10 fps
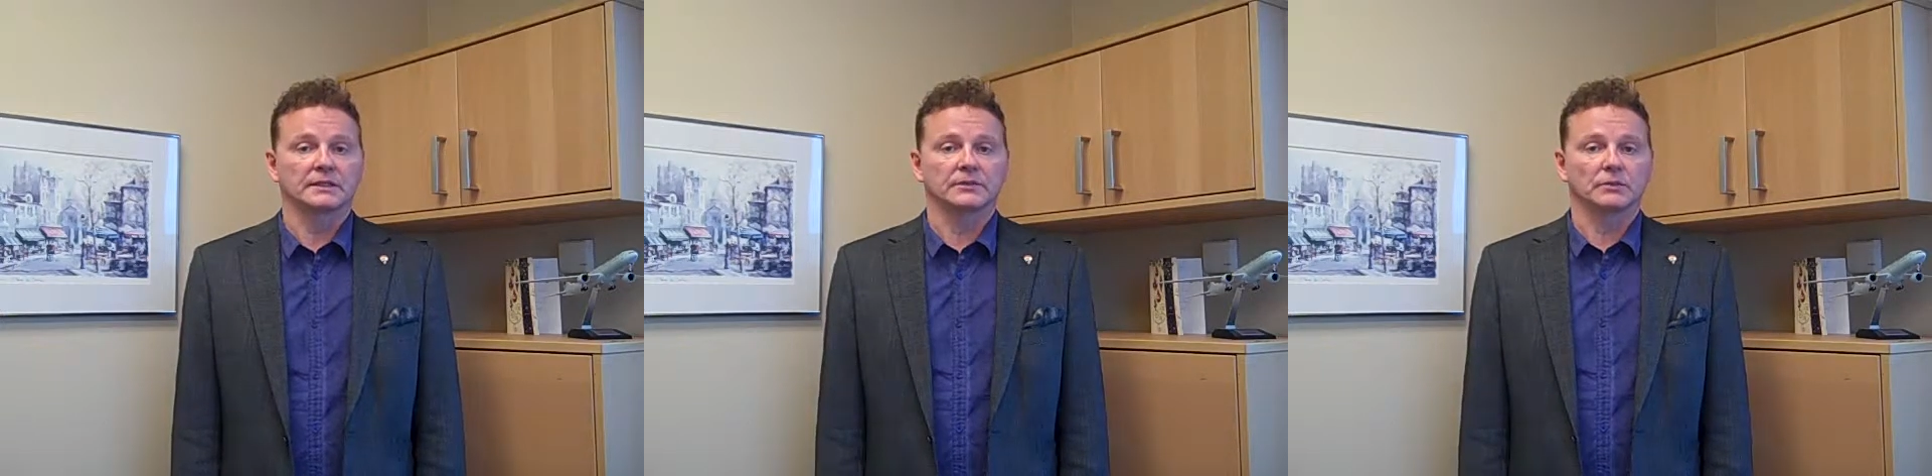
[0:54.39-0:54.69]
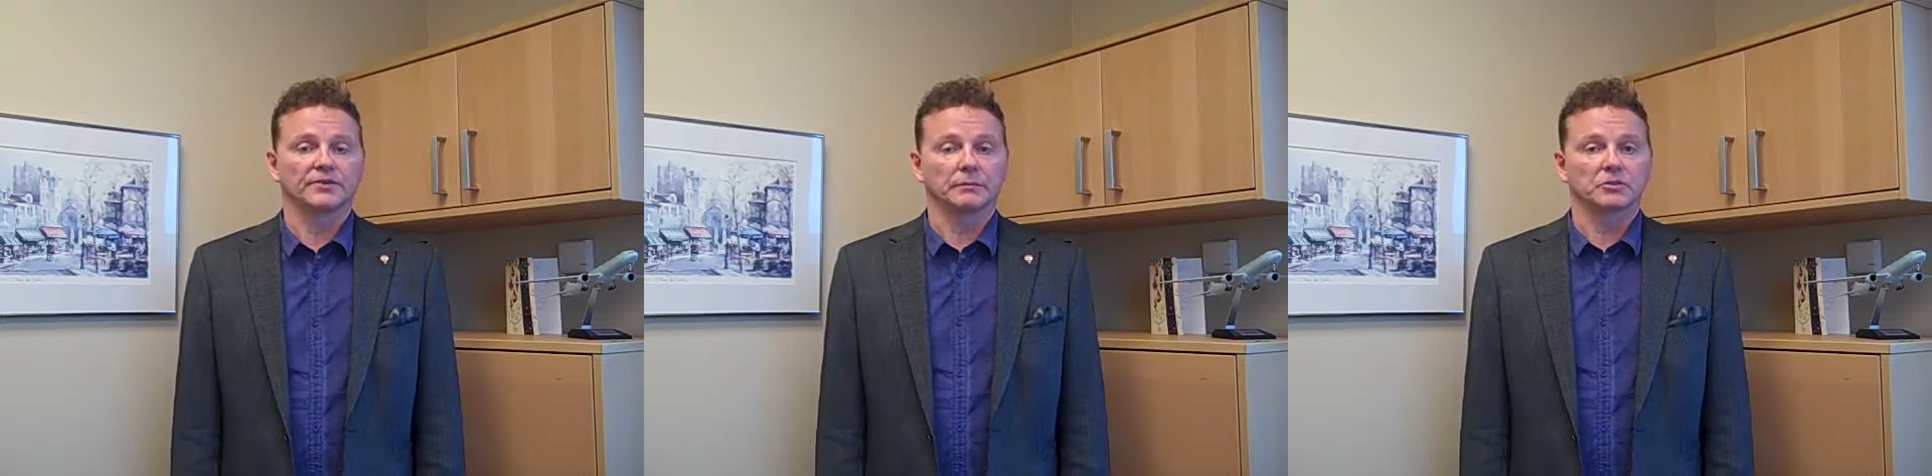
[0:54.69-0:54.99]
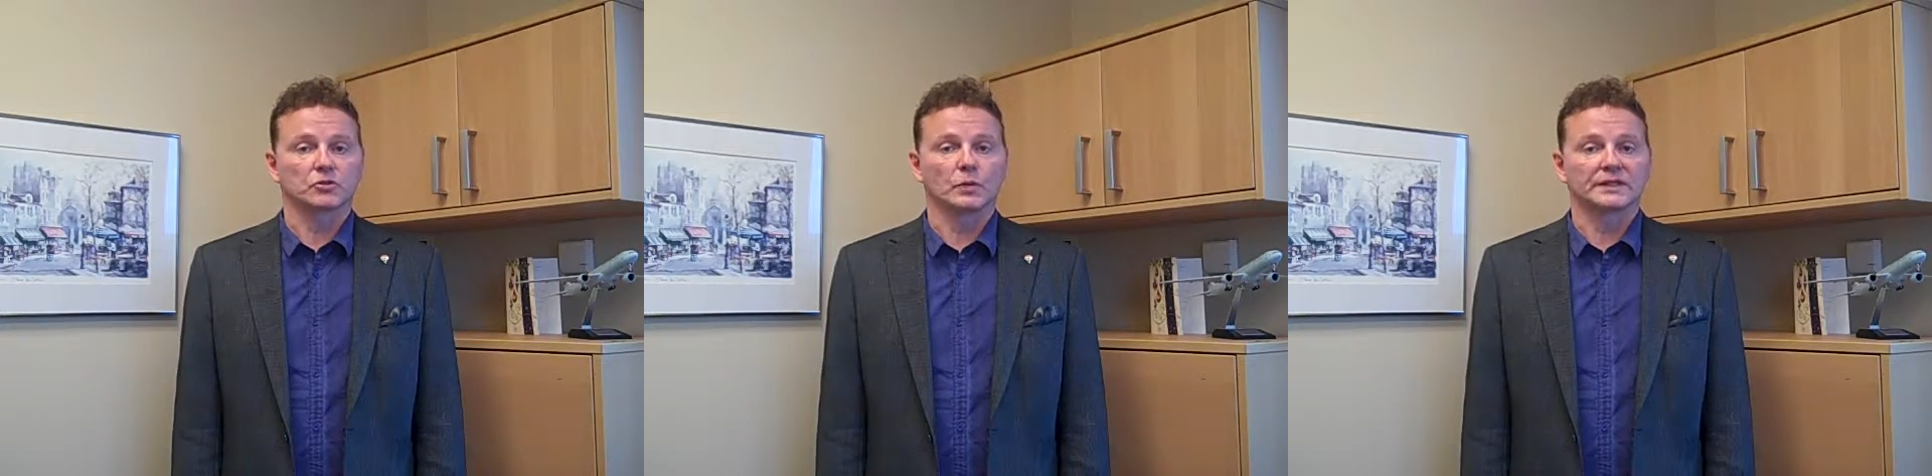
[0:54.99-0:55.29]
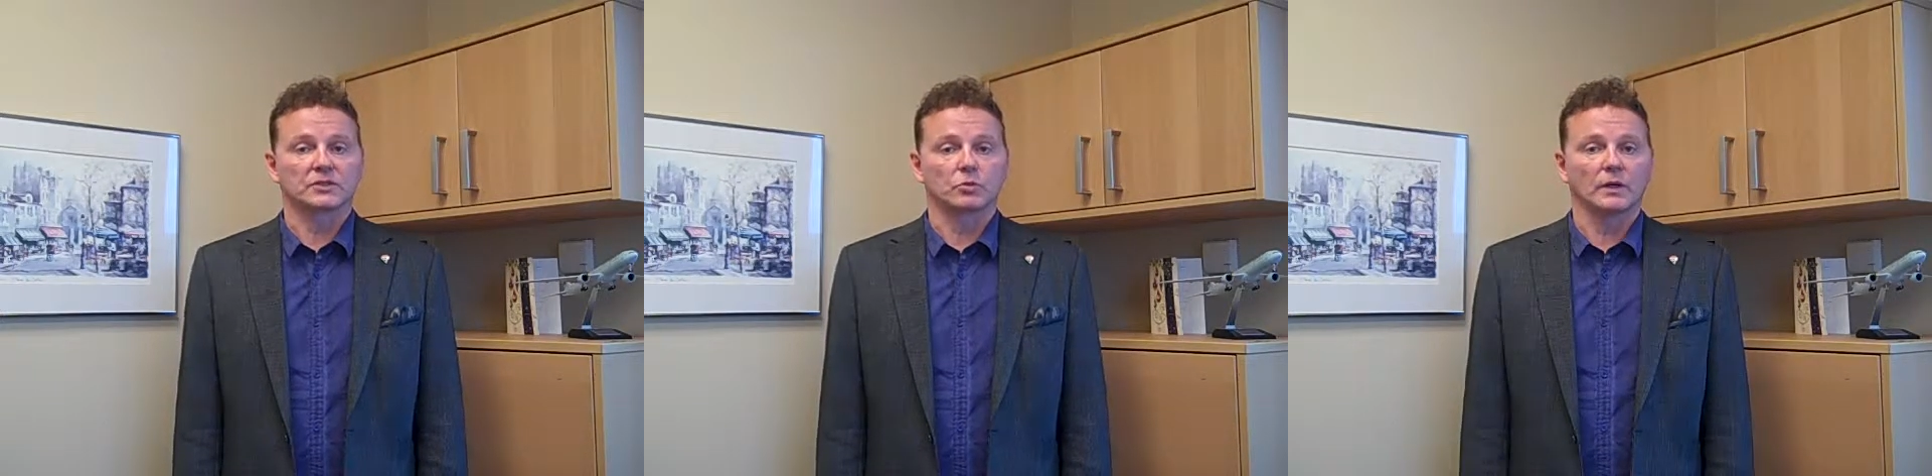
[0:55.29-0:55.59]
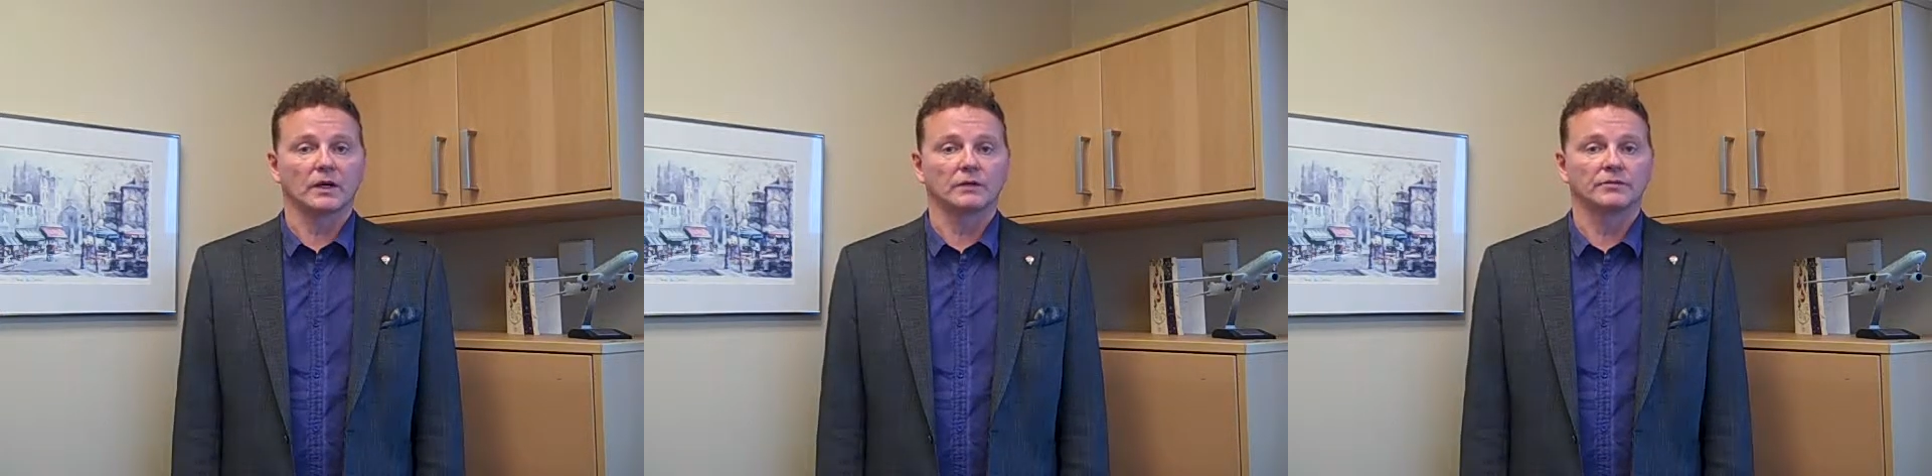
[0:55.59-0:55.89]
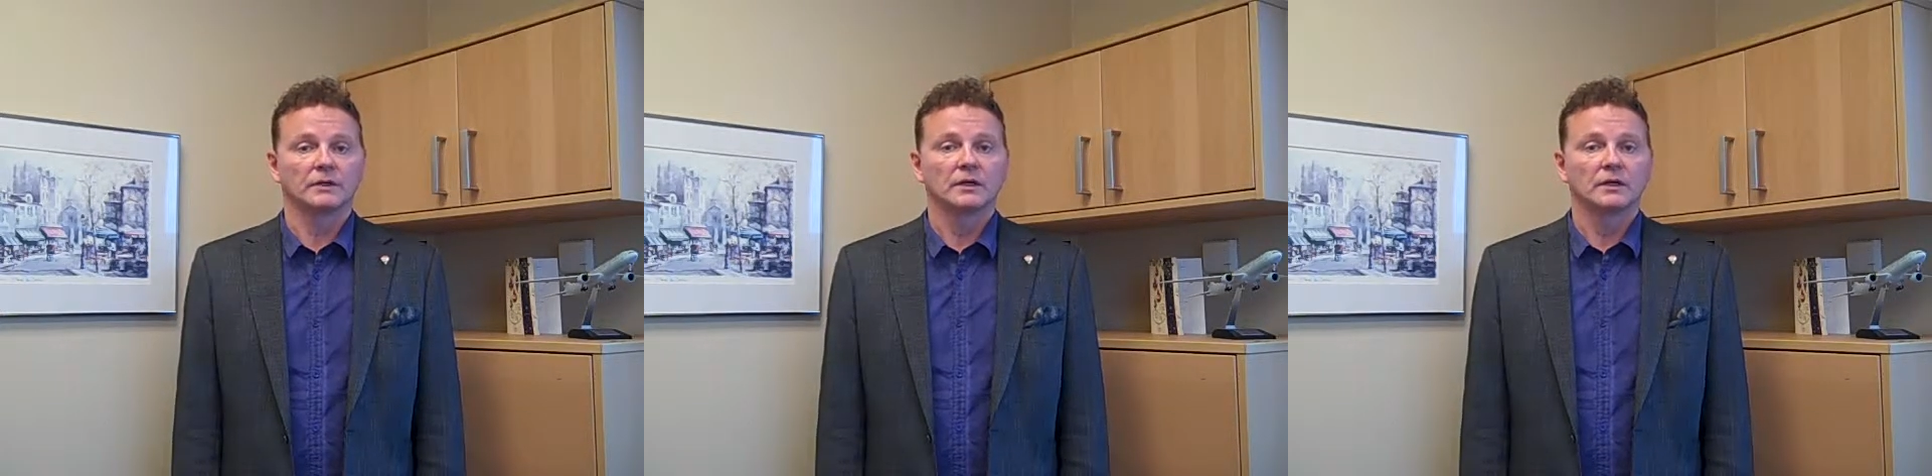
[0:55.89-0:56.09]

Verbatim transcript: in November twenty twelve